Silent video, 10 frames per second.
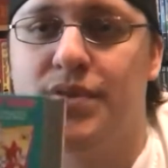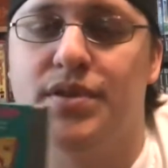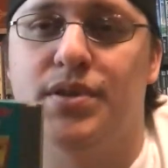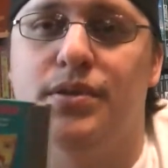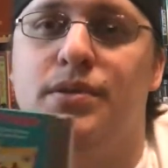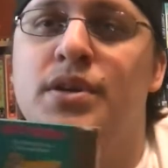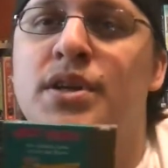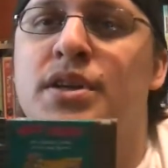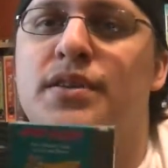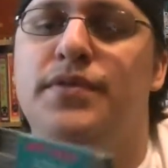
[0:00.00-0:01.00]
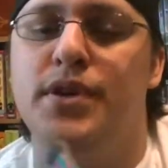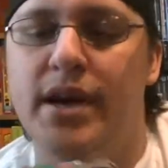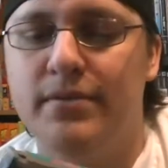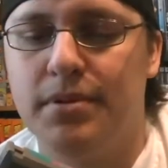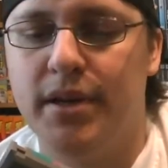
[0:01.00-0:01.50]
So if you
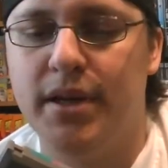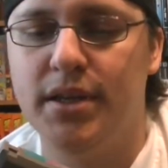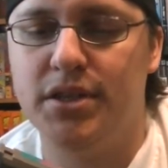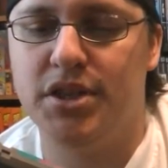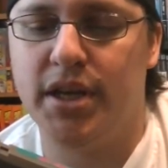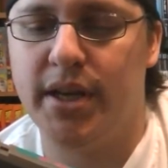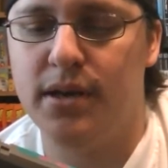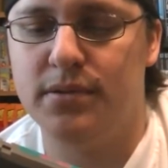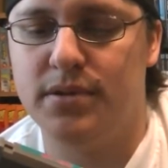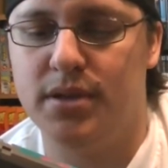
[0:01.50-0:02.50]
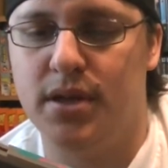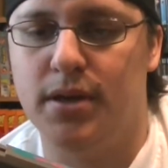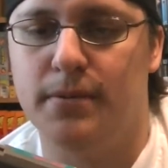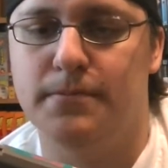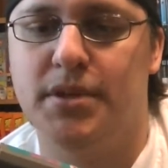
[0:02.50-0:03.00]
haven't played it, check out
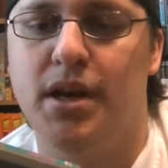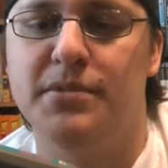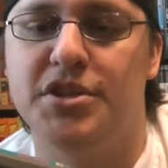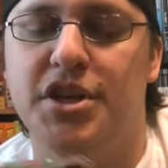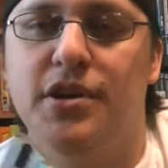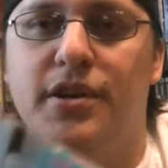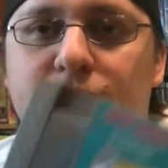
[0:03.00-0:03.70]
Tom and Jerry